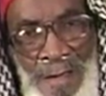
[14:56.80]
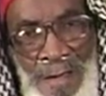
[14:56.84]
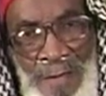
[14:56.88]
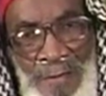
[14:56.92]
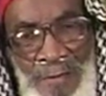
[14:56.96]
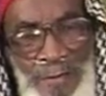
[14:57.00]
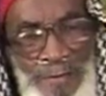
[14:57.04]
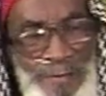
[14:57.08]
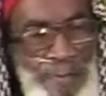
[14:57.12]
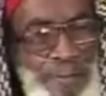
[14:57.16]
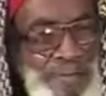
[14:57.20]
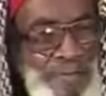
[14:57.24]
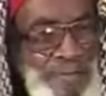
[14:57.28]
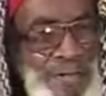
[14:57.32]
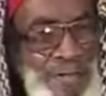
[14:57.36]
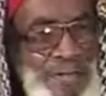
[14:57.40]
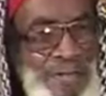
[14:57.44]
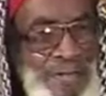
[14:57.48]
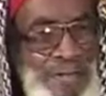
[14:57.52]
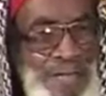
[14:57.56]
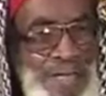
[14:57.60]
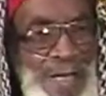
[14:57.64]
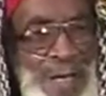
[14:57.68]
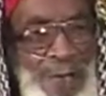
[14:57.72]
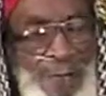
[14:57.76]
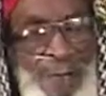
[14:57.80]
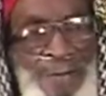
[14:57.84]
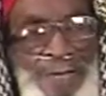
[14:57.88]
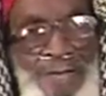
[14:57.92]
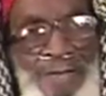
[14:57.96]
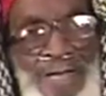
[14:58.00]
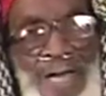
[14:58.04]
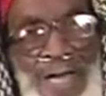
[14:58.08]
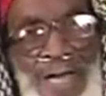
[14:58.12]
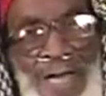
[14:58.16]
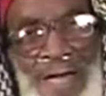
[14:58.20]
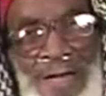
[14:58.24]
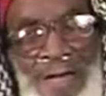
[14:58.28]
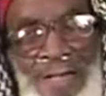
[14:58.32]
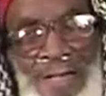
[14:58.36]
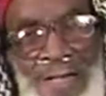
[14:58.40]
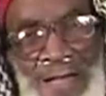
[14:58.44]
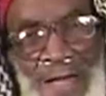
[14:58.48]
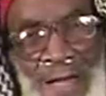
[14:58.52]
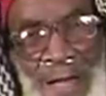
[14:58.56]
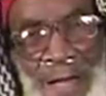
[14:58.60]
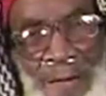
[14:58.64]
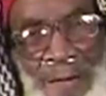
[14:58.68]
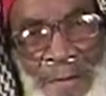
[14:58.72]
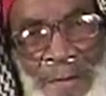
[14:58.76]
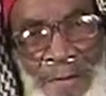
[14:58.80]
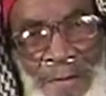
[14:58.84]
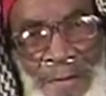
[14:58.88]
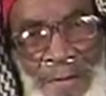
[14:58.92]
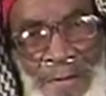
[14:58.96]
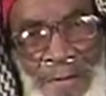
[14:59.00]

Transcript: We're supposed to accept what they accept.